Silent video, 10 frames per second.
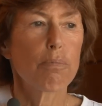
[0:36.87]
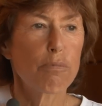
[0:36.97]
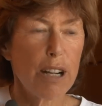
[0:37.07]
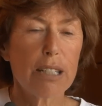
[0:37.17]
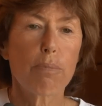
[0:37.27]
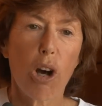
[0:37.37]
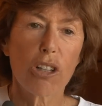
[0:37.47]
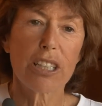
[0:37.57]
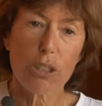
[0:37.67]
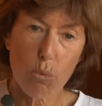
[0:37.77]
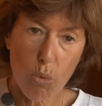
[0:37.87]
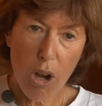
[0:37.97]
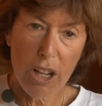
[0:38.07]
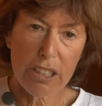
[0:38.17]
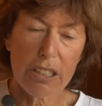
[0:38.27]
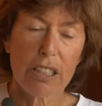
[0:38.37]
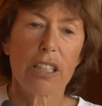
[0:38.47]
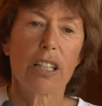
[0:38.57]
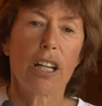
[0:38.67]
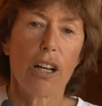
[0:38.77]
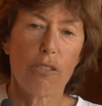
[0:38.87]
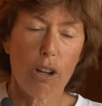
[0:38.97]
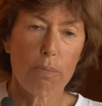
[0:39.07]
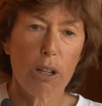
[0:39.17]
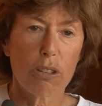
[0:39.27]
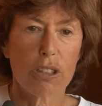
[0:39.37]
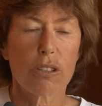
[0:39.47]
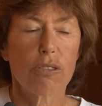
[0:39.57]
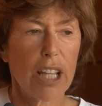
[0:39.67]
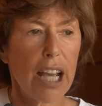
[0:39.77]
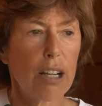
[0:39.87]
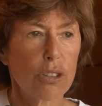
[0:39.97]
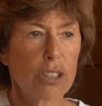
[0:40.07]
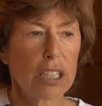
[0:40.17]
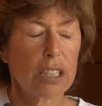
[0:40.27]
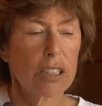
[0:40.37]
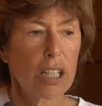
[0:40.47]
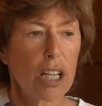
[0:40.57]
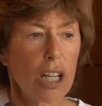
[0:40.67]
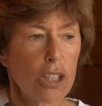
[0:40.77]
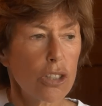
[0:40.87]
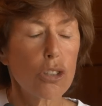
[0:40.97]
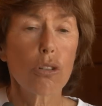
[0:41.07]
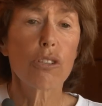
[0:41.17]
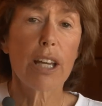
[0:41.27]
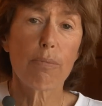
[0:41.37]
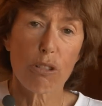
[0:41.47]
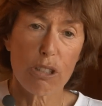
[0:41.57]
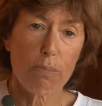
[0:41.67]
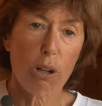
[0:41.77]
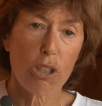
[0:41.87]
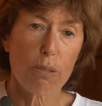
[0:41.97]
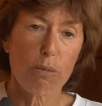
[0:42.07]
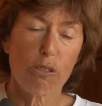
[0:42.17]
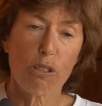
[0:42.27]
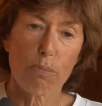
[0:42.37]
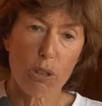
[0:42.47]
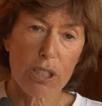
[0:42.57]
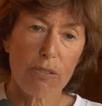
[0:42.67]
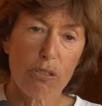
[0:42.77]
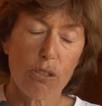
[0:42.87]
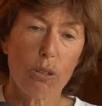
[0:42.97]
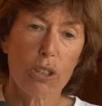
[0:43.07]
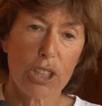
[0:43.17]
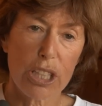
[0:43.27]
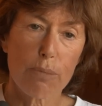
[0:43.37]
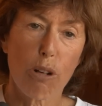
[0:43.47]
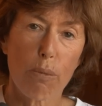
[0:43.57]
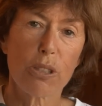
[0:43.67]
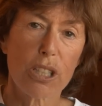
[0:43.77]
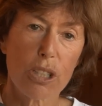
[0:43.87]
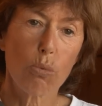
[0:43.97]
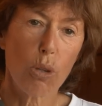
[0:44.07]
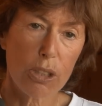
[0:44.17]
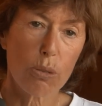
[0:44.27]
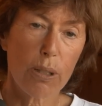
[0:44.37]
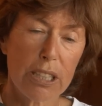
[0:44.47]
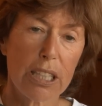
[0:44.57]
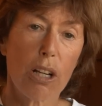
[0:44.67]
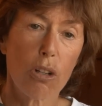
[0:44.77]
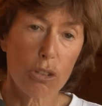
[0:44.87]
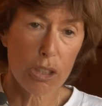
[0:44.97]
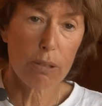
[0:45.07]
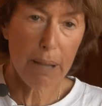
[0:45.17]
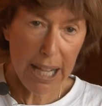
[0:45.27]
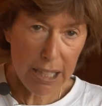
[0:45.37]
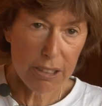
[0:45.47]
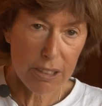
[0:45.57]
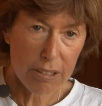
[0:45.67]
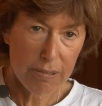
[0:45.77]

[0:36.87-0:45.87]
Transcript: Brenda Barton is one of our opponents for the House seat. The two of them were responsible for putting forward this Proposition one twenty onto the ballot.